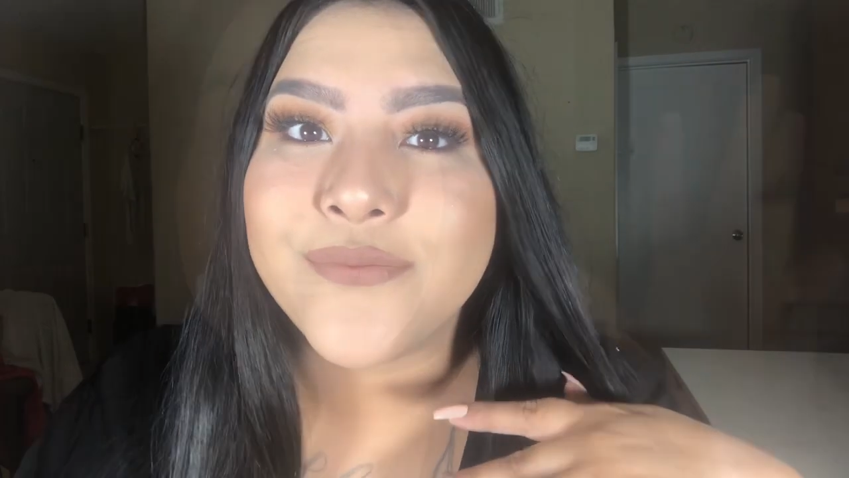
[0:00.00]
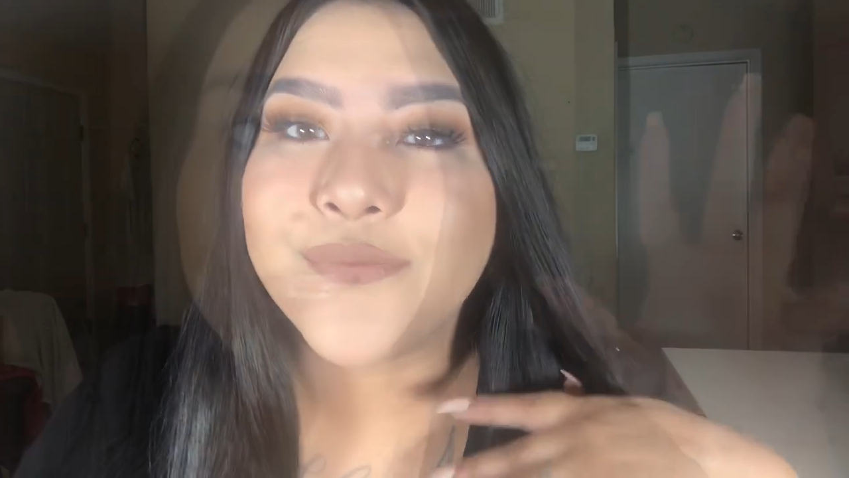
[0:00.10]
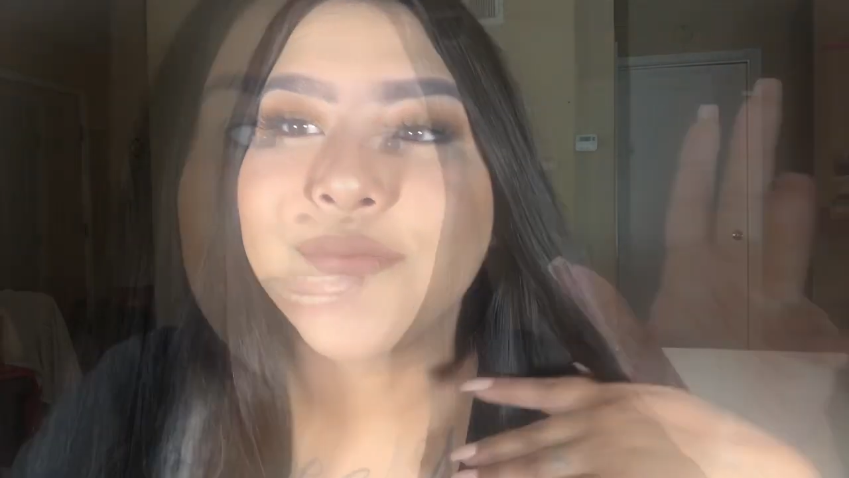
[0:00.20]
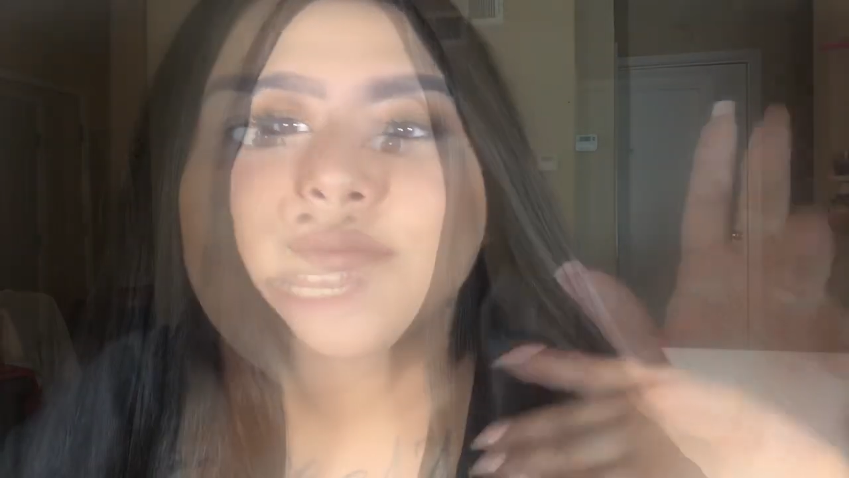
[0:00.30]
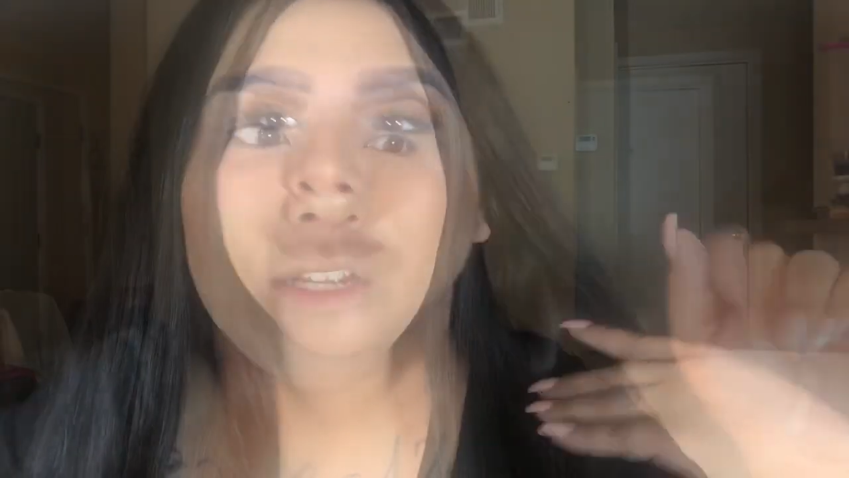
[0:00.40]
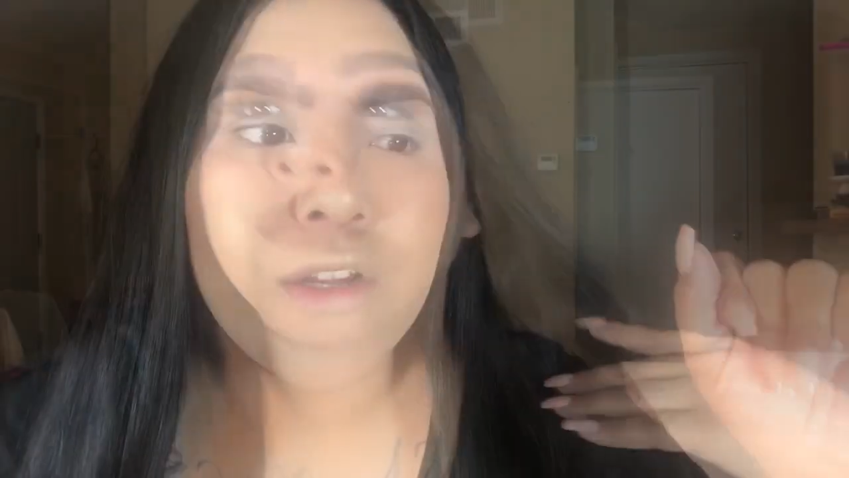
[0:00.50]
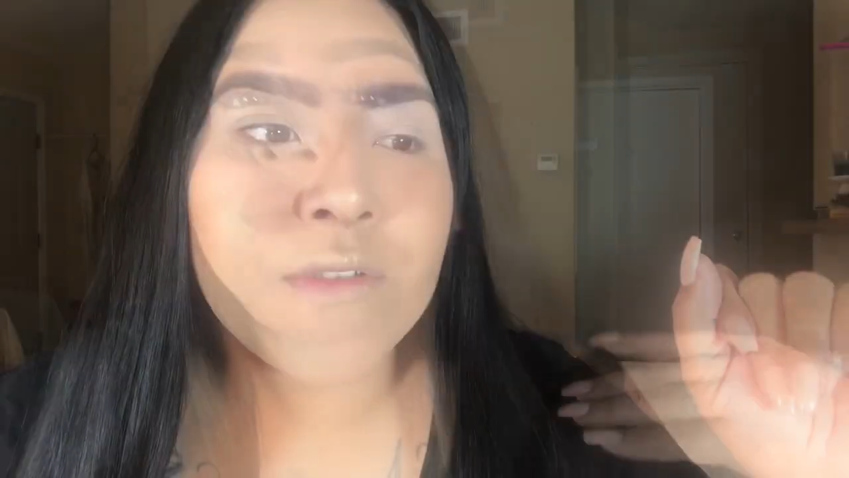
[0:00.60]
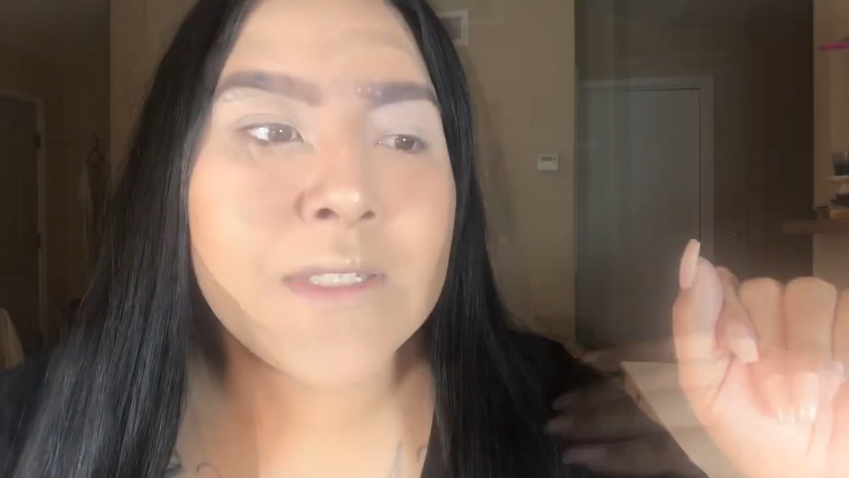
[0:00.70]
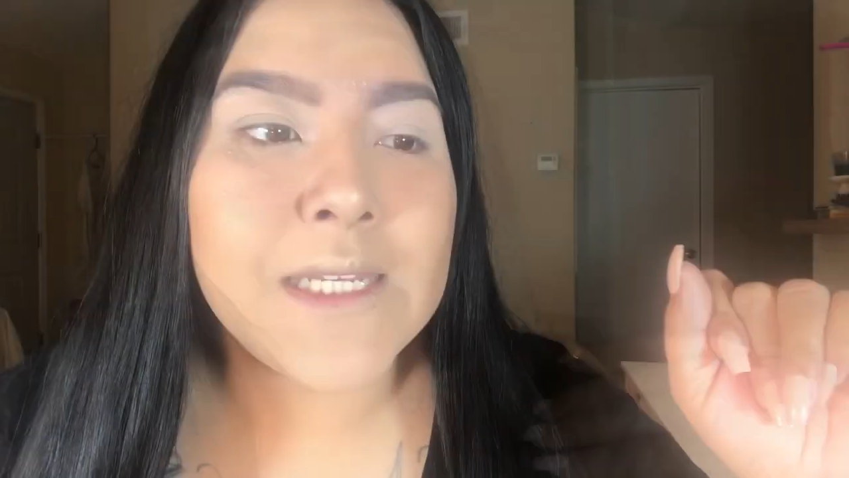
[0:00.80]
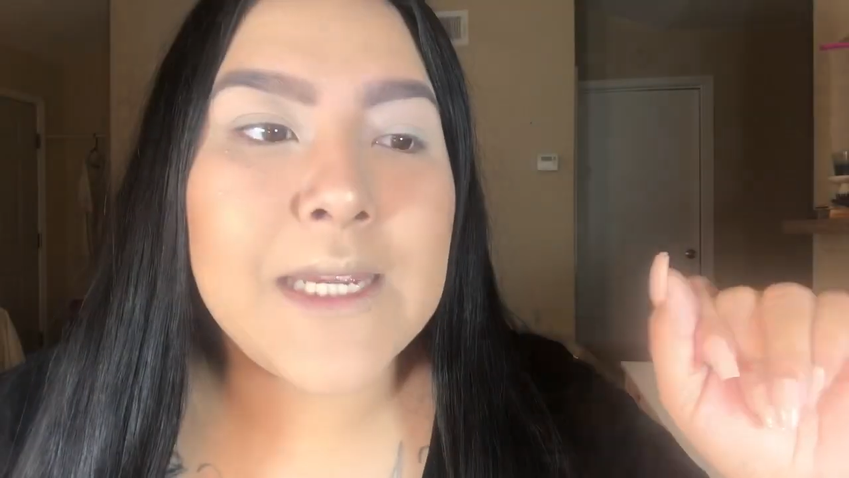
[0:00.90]
kind of
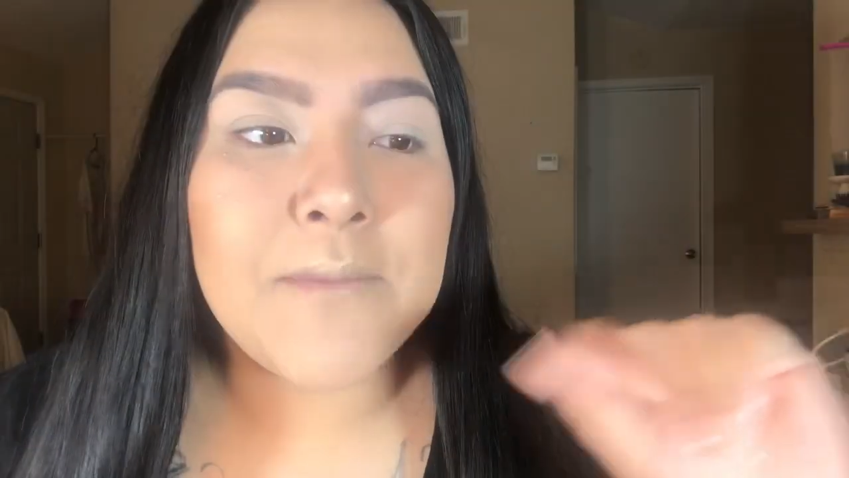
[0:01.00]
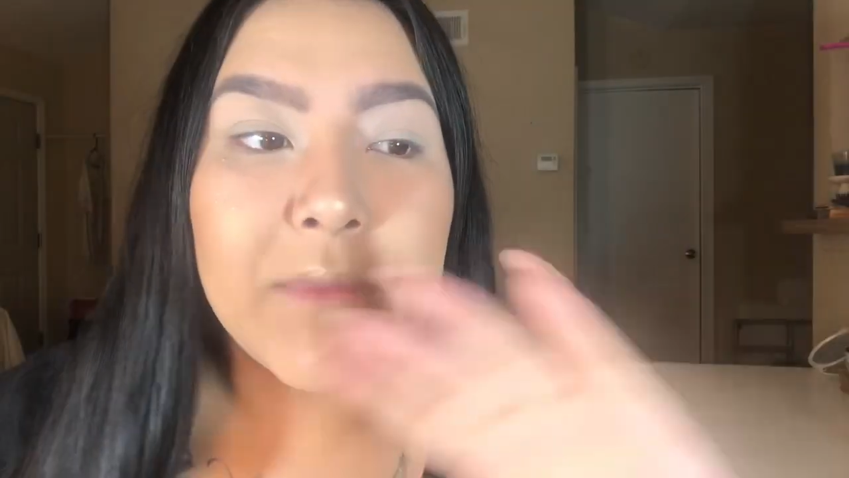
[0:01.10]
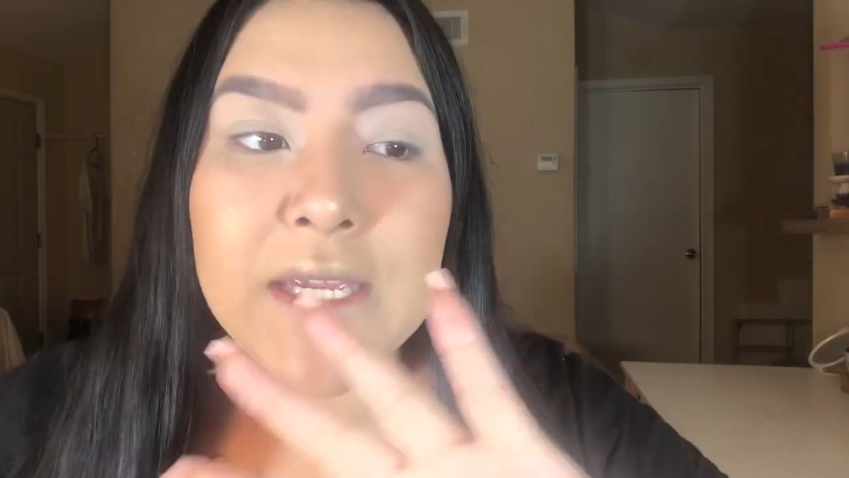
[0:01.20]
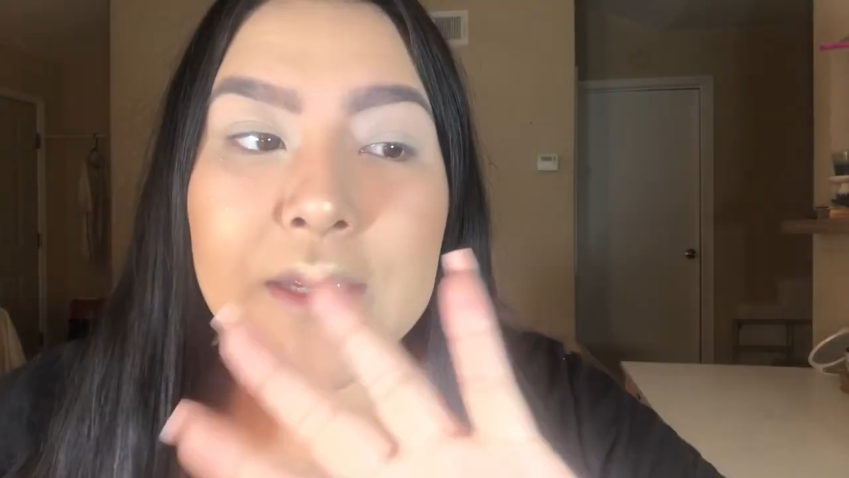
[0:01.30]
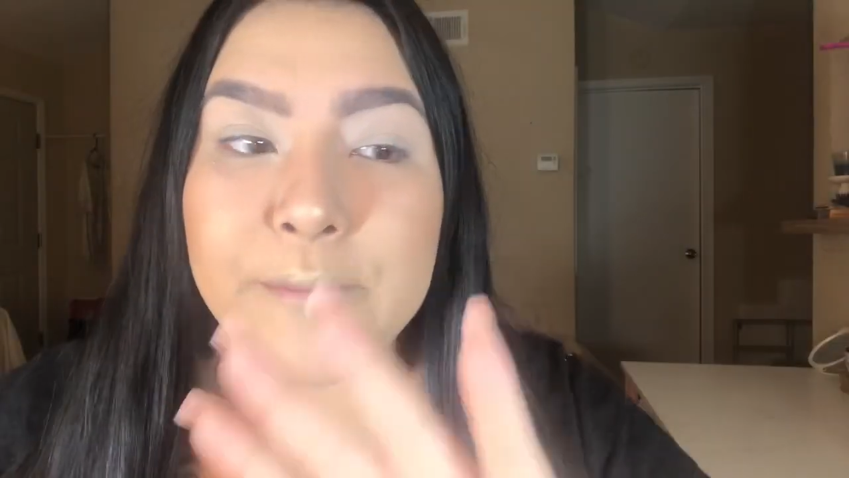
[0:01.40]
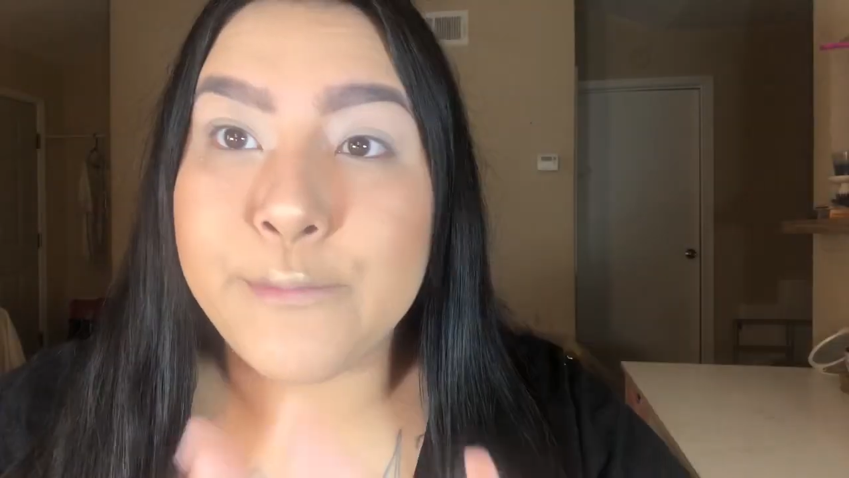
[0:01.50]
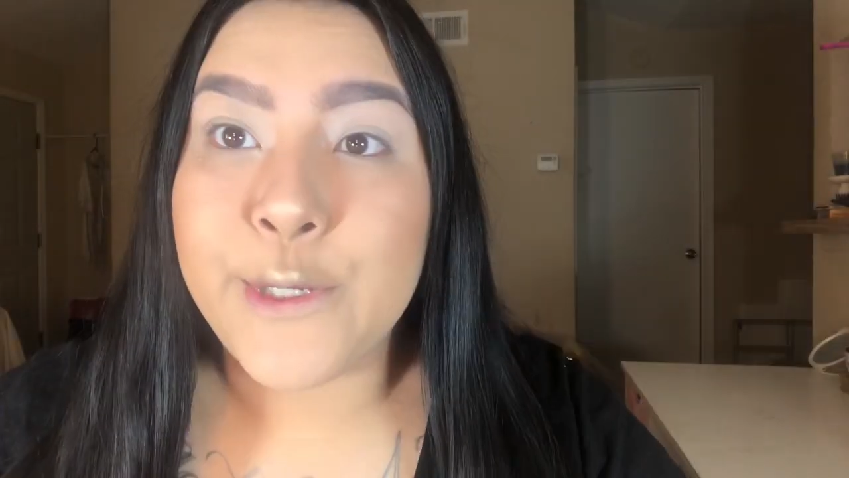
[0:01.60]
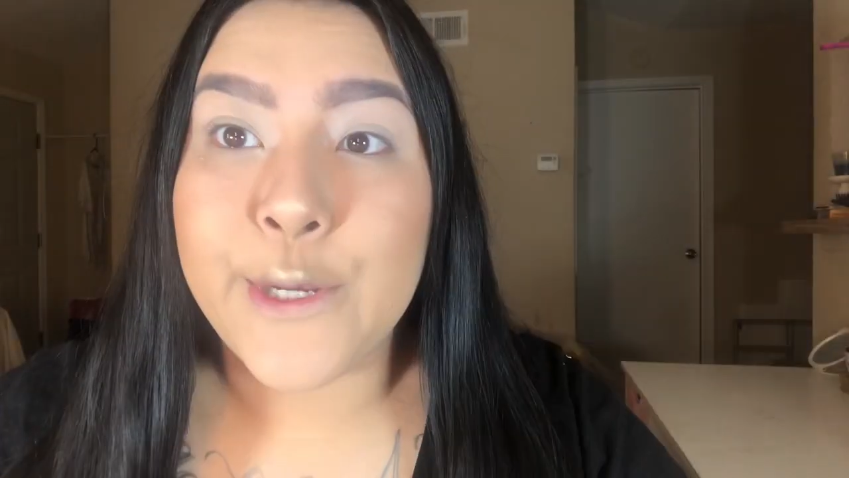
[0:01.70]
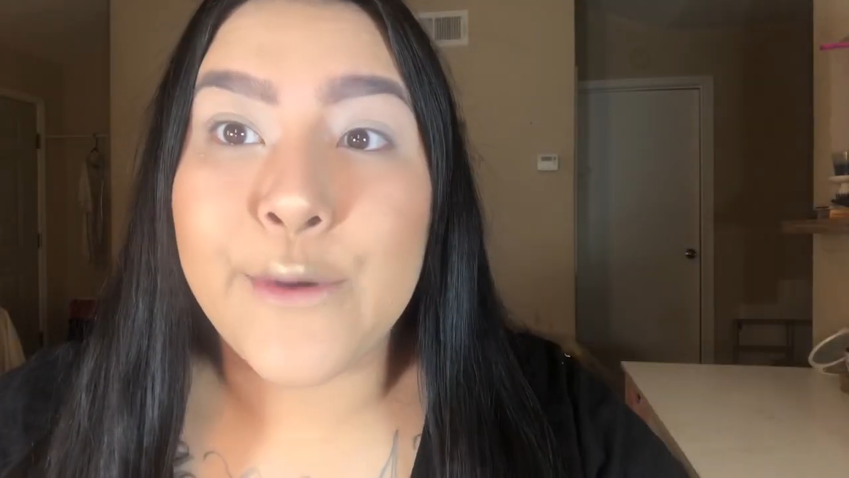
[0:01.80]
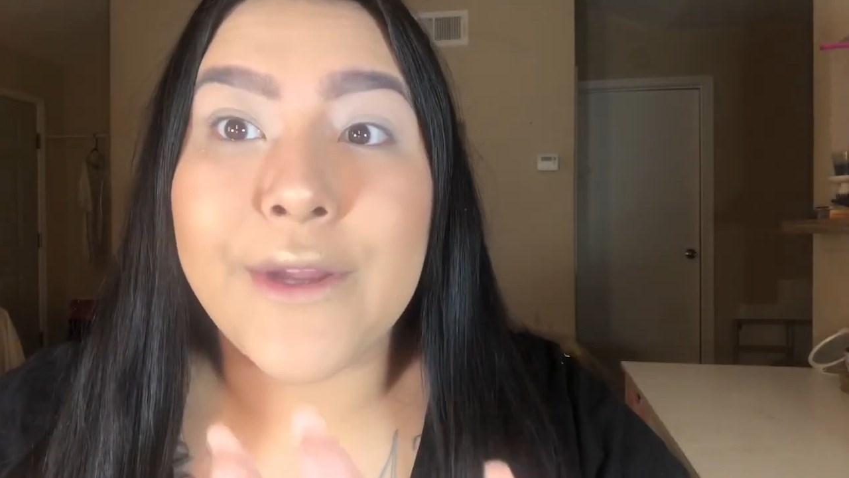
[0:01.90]
ghostly but
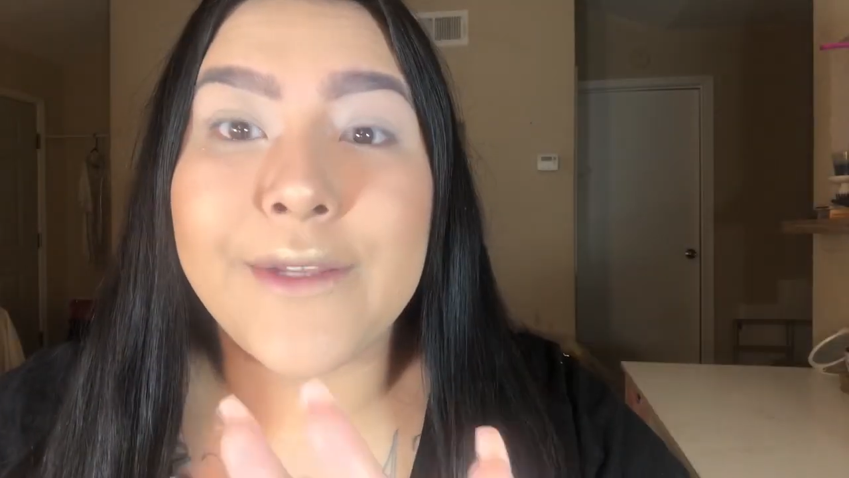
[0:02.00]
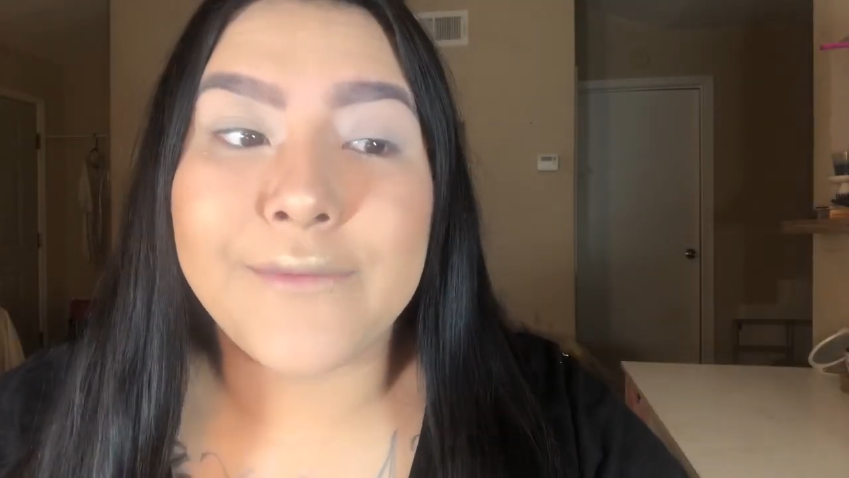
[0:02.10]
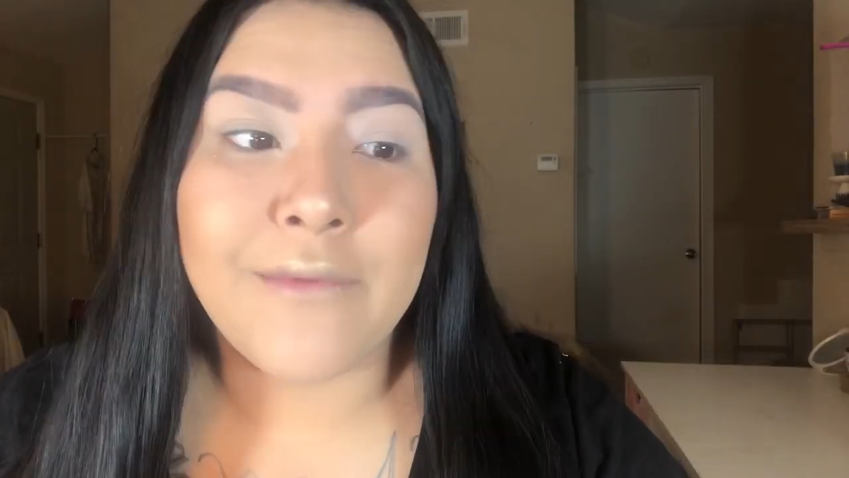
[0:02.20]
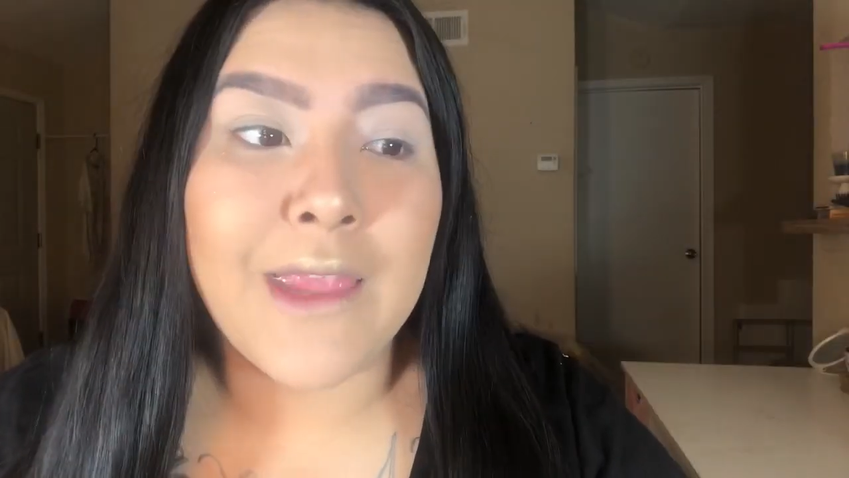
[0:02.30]
you know what